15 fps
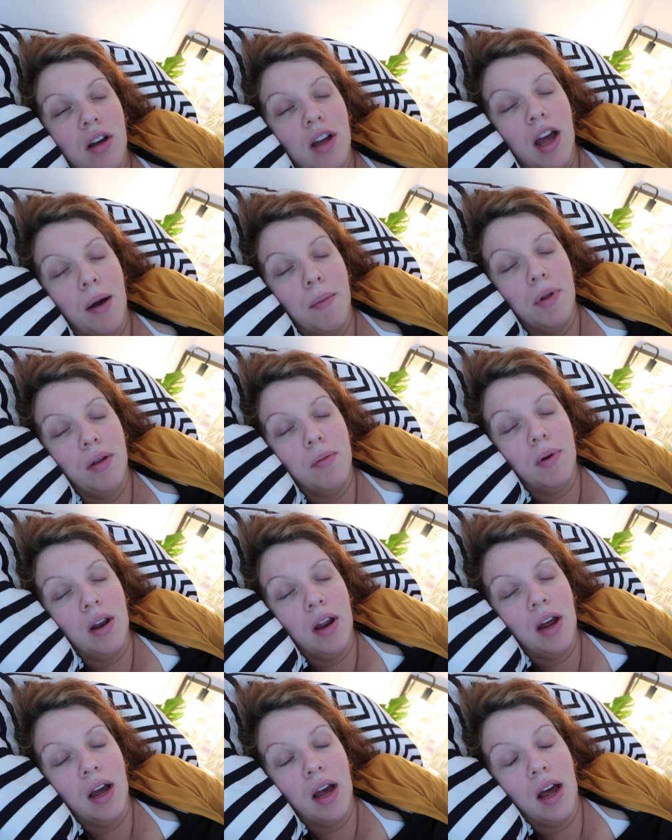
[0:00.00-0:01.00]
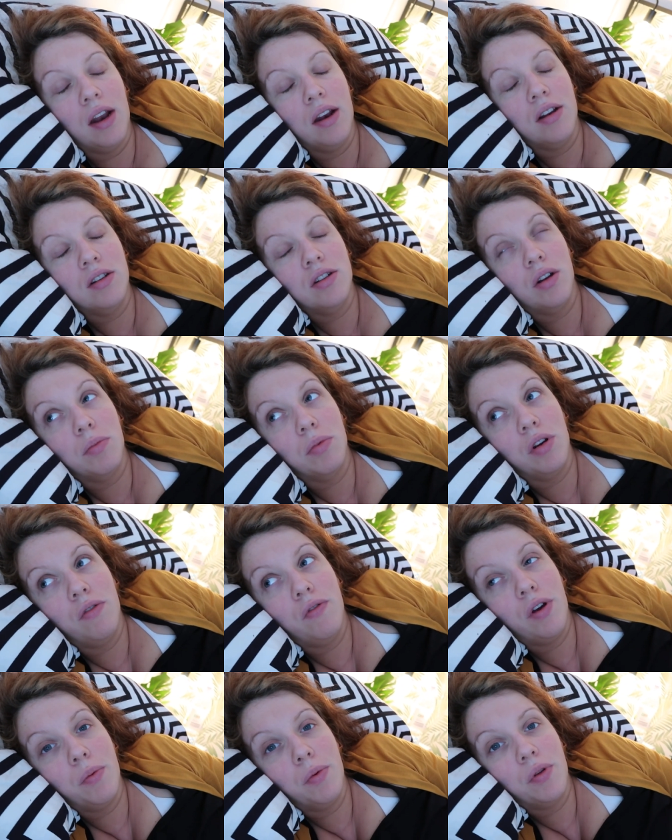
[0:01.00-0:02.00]
that I am at the minute. And so I'm going
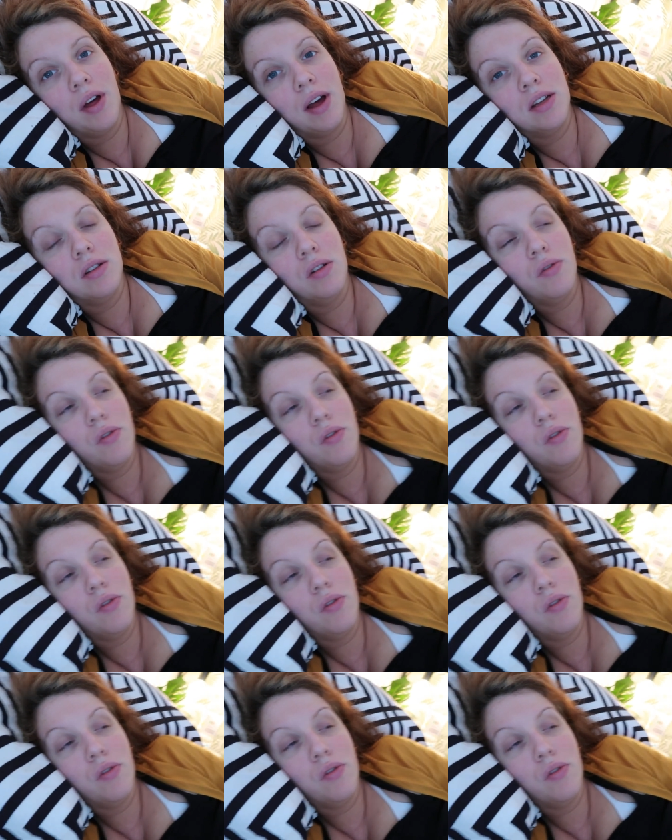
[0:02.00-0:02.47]
to film all that. So